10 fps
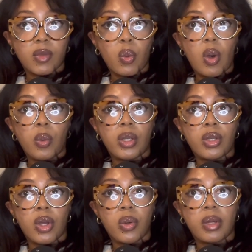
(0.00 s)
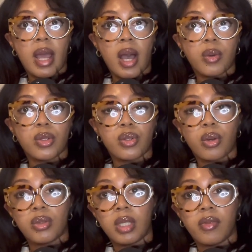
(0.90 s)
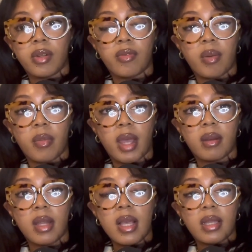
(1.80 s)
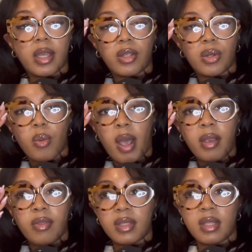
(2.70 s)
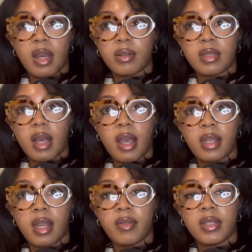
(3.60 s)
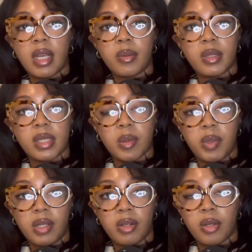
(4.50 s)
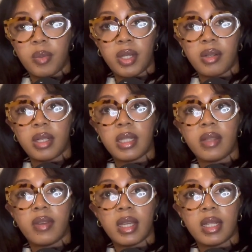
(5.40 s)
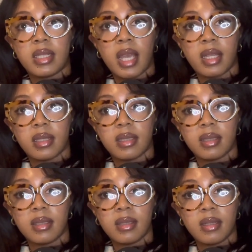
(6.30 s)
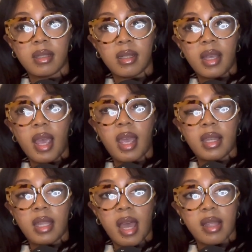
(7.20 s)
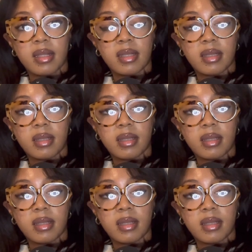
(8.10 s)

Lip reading: What we know now is so different from then. Like your wife isn't outside every time she has her period living in a tent. And yet,